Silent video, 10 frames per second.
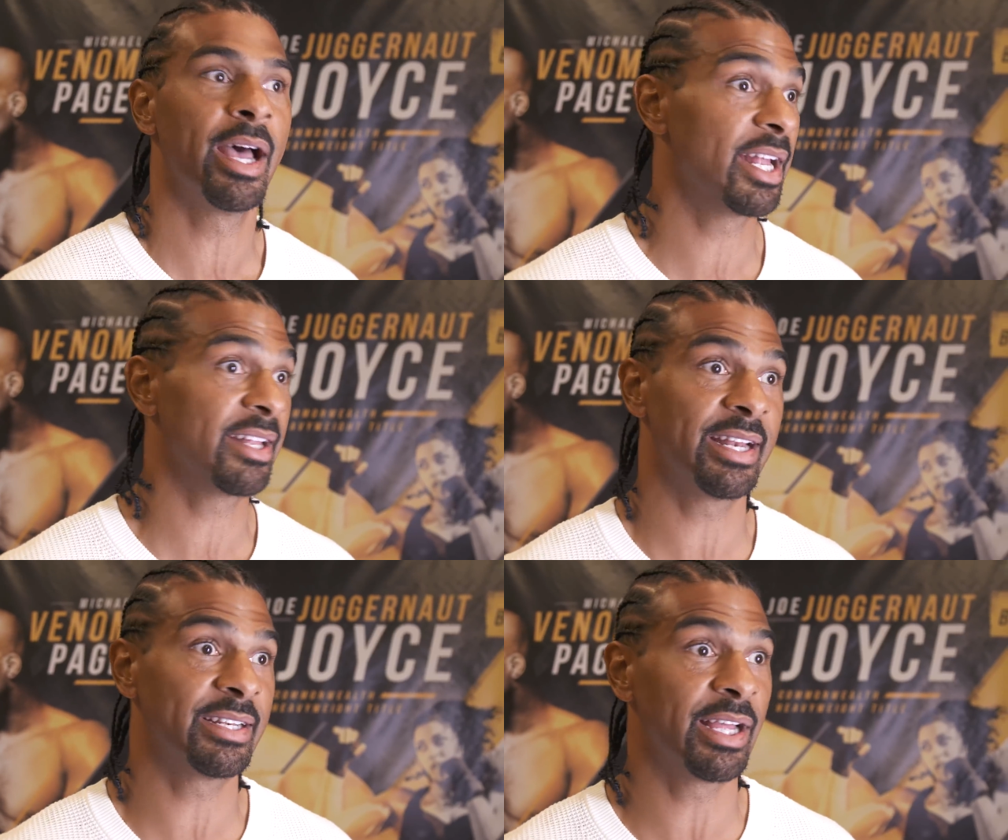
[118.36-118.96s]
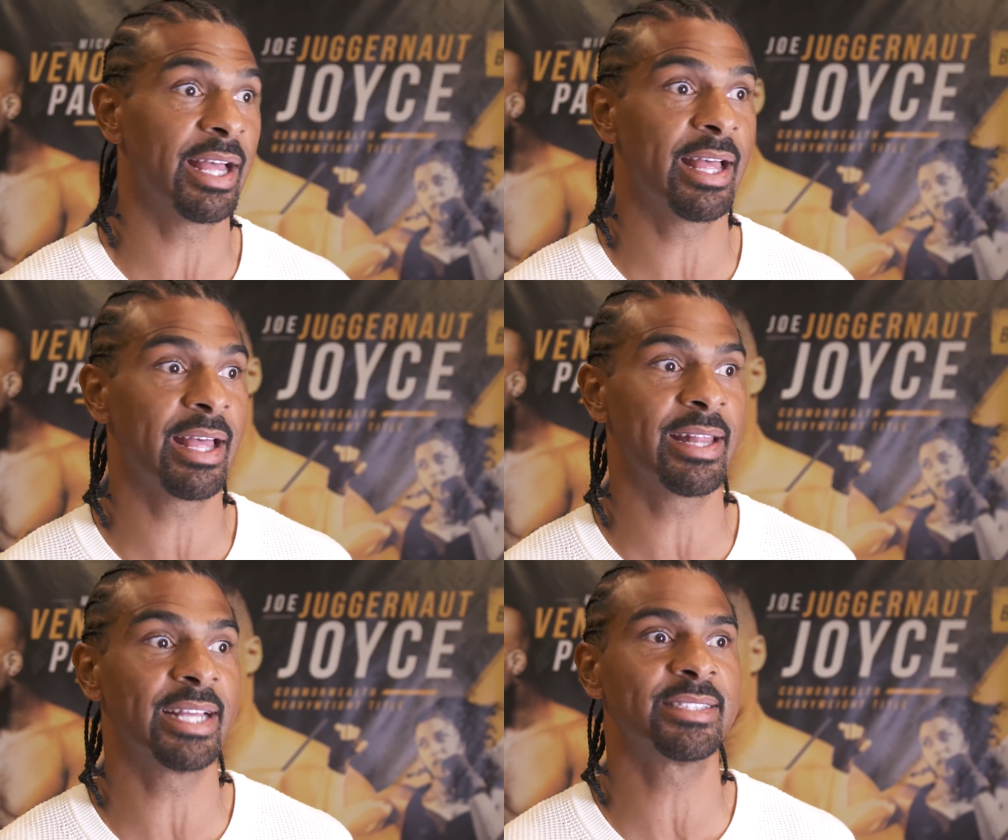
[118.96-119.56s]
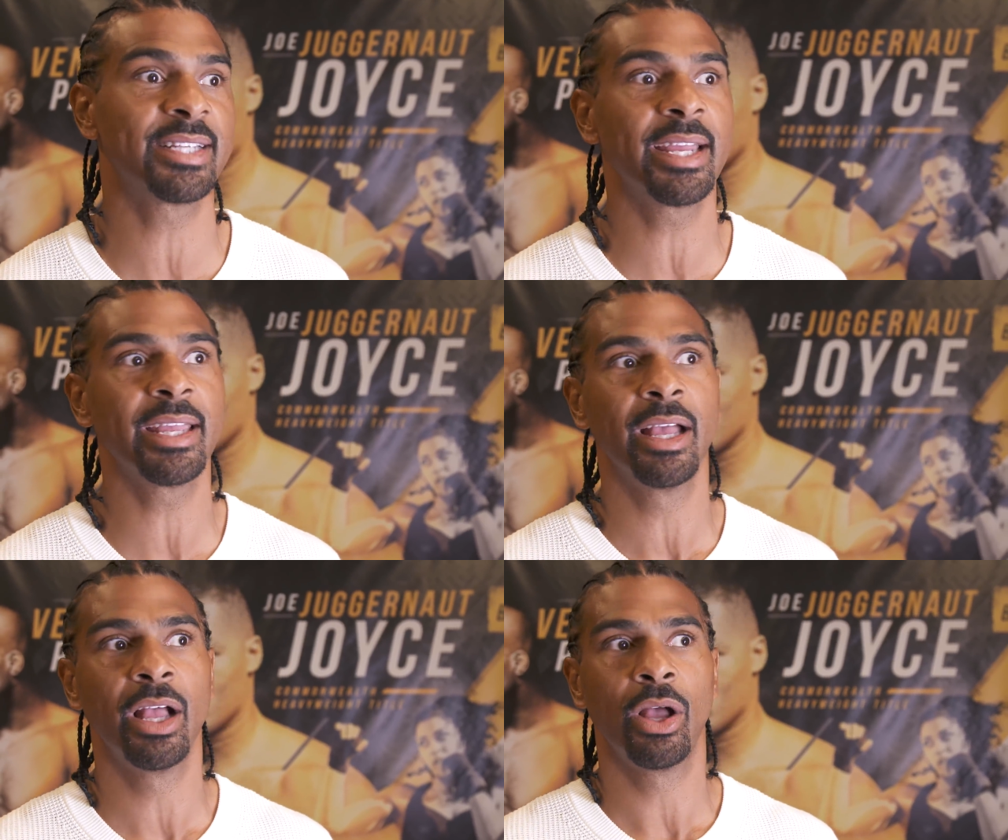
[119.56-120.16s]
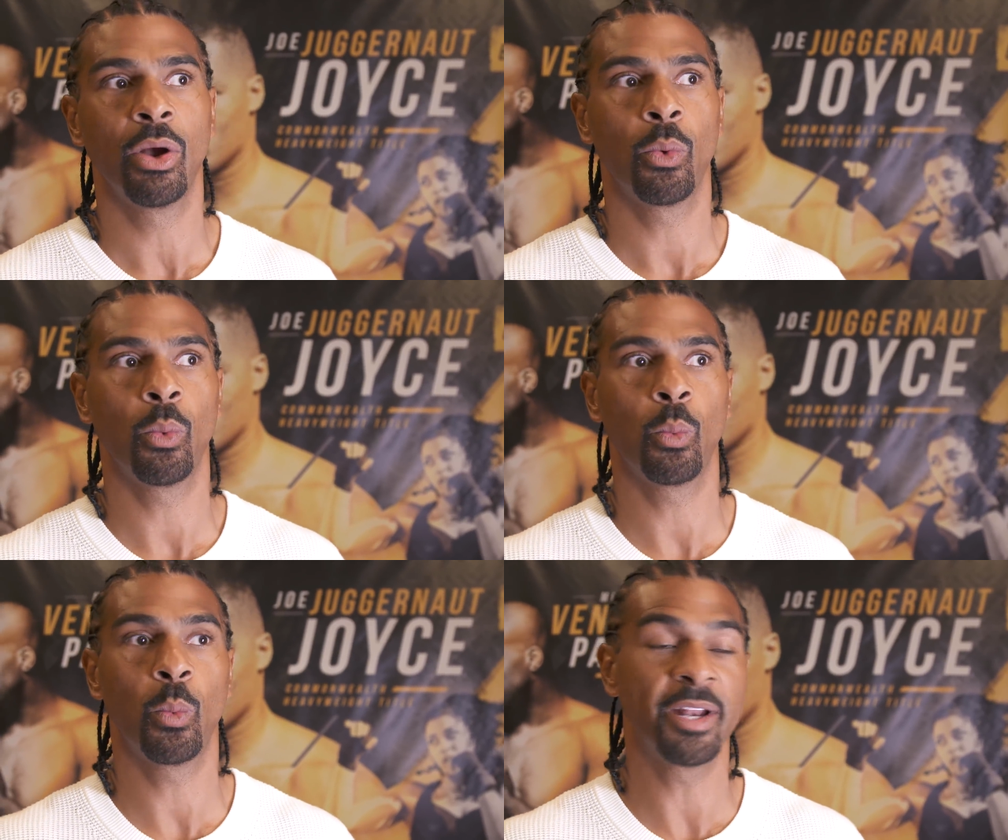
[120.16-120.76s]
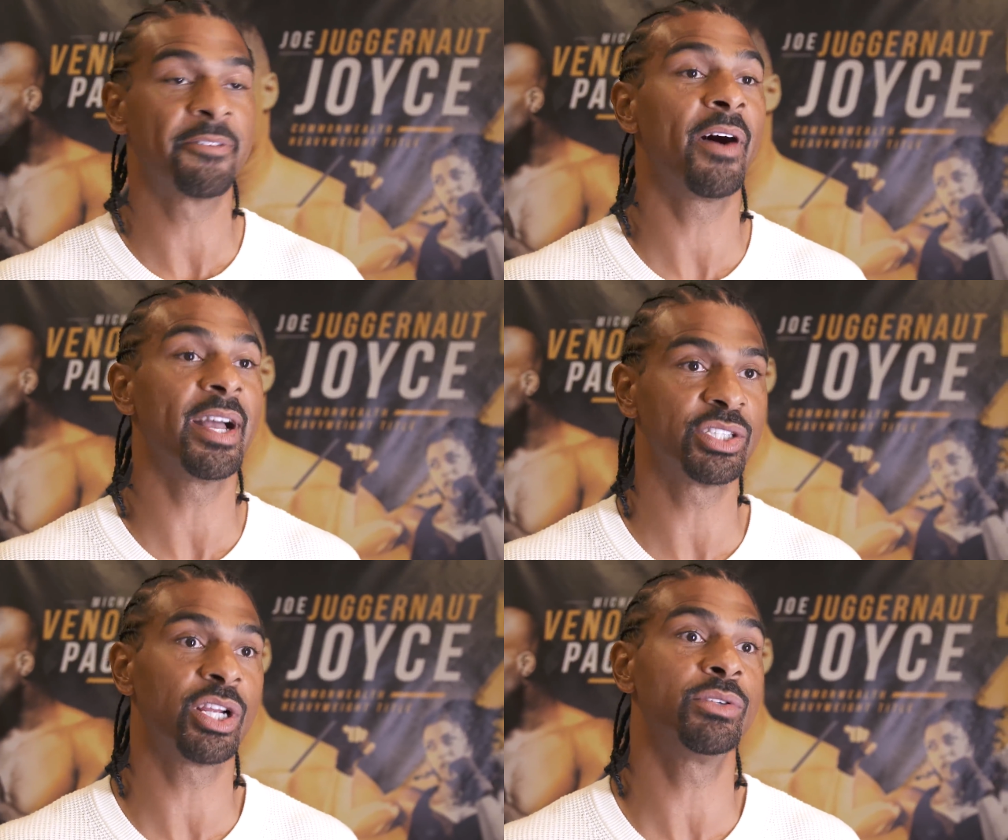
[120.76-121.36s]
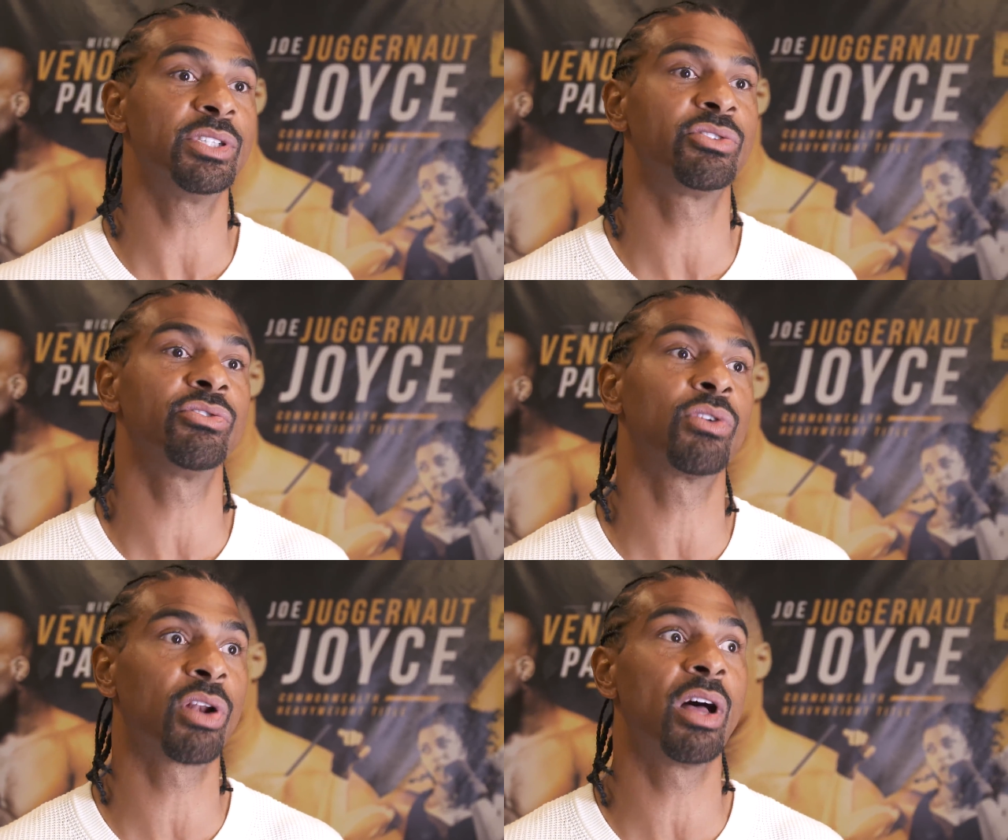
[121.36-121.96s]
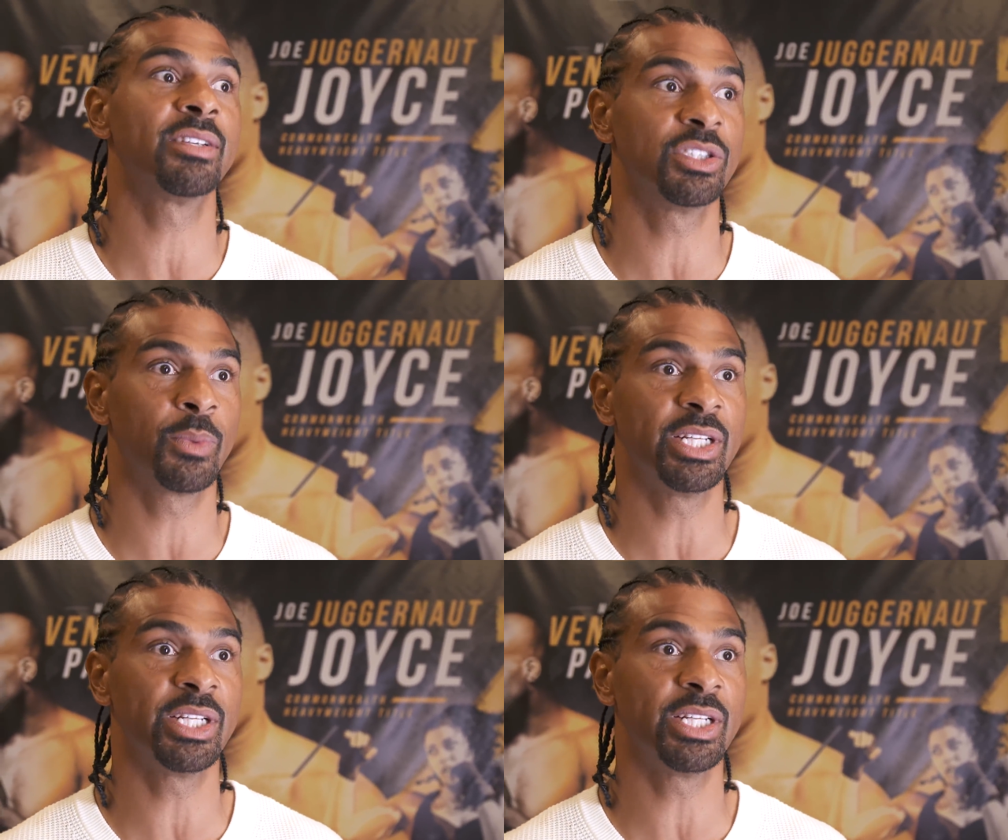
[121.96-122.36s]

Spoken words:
And they say when a fighter shows his true class is when